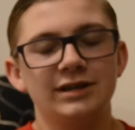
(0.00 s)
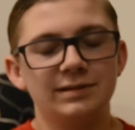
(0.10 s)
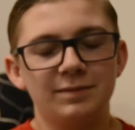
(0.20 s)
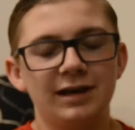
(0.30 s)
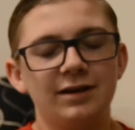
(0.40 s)

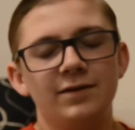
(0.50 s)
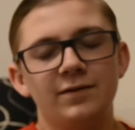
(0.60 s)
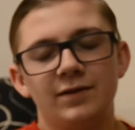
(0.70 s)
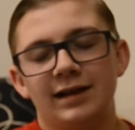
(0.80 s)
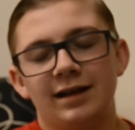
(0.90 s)
display
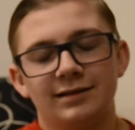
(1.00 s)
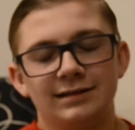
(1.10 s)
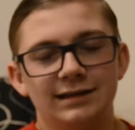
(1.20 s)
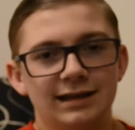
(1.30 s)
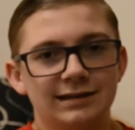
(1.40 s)
for the
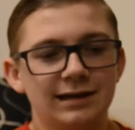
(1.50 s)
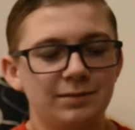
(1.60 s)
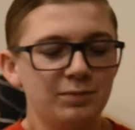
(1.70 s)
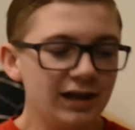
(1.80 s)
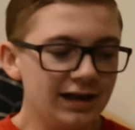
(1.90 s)
Galaxy
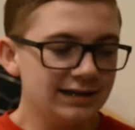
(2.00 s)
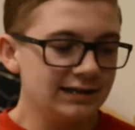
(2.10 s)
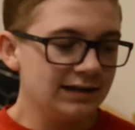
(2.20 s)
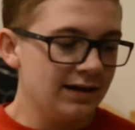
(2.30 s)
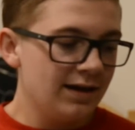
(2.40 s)
S9
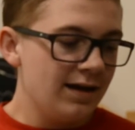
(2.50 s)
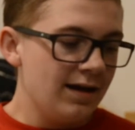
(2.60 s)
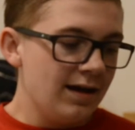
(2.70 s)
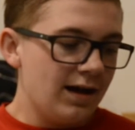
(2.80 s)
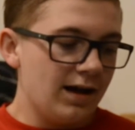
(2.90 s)
Plus.
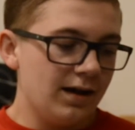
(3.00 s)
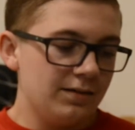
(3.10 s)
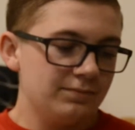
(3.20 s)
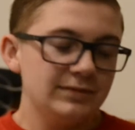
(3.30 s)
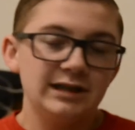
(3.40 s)

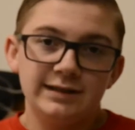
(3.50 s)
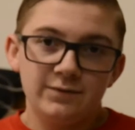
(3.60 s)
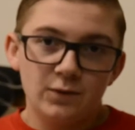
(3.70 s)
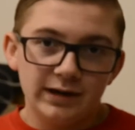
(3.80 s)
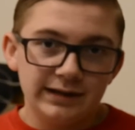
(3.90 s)

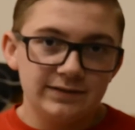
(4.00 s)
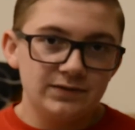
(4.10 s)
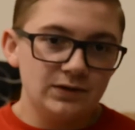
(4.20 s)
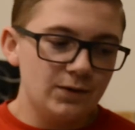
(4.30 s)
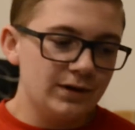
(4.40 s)
64 gigs of
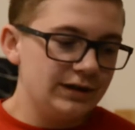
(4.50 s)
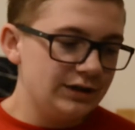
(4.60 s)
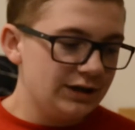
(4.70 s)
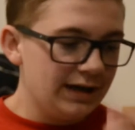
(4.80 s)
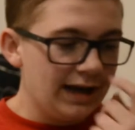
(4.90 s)

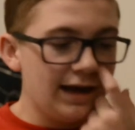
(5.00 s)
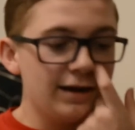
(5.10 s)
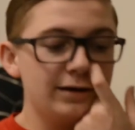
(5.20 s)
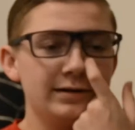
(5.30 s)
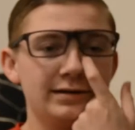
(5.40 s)
storage,
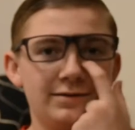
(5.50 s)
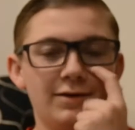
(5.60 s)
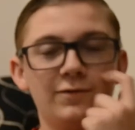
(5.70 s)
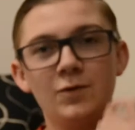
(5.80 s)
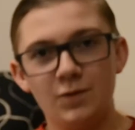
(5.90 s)
and
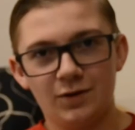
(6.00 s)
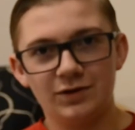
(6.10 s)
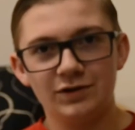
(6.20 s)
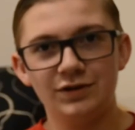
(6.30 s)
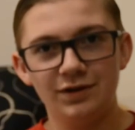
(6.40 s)
of
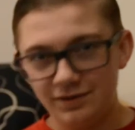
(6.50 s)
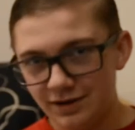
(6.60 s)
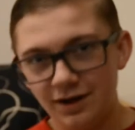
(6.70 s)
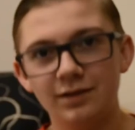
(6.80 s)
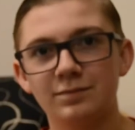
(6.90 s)
course,
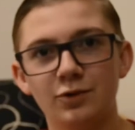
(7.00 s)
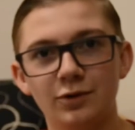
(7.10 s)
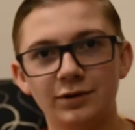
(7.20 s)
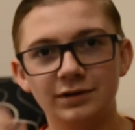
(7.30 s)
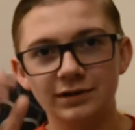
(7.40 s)
the
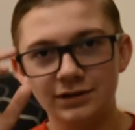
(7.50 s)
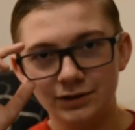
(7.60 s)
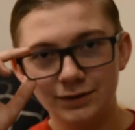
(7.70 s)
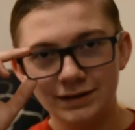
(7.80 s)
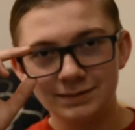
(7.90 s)
all-important
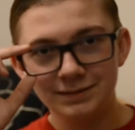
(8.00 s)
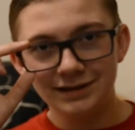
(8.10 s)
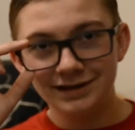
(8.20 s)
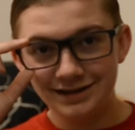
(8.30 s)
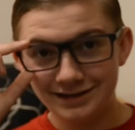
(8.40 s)

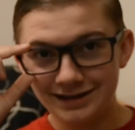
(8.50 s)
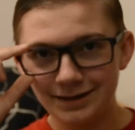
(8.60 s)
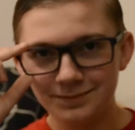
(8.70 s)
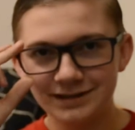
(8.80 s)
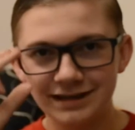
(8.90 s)
USB
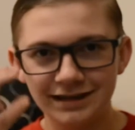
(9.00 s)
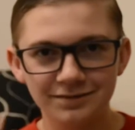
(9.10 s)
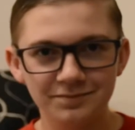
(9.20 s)
Type-C.